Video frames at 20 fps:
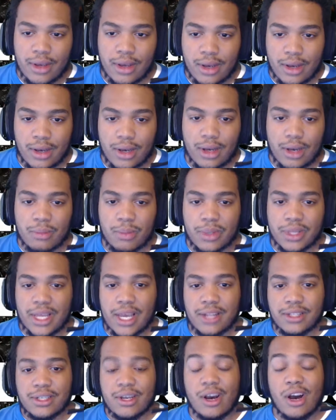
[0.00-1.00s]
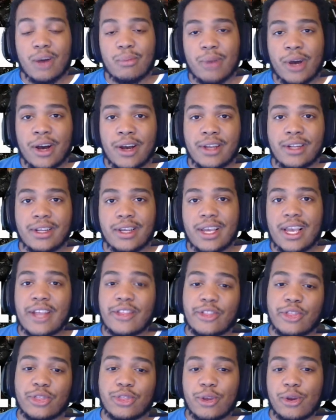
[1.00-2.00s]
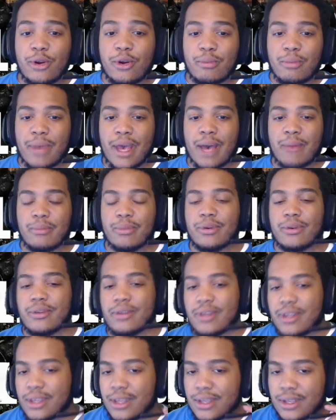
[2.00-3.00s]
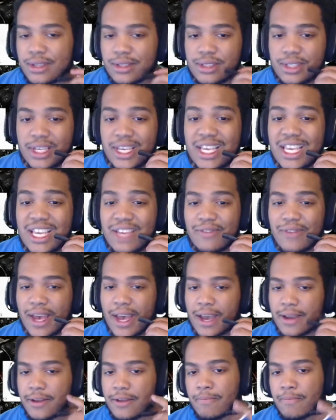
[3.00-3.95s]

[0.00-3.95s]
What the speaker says: But that is Combine, and the third map is Evac.